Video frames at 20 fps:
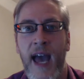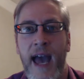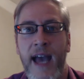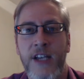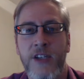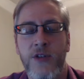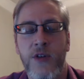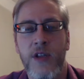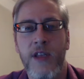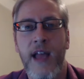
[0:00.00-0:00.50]

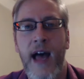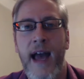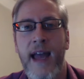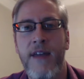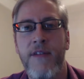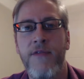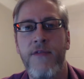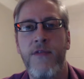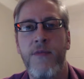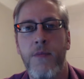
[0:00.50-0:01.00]
Extra
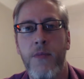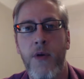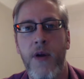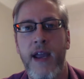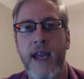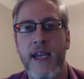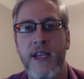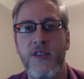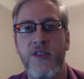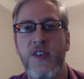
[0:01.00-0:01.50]
Life
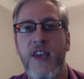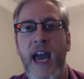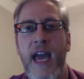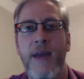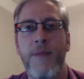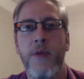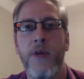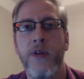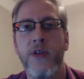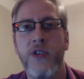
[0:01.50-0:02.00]
brings
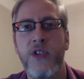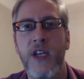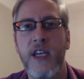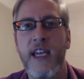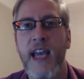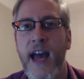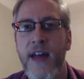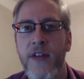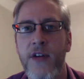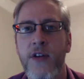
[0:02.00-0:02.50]
gamers
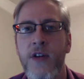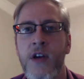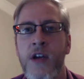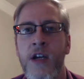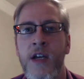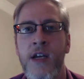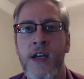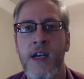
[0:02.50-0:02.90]
together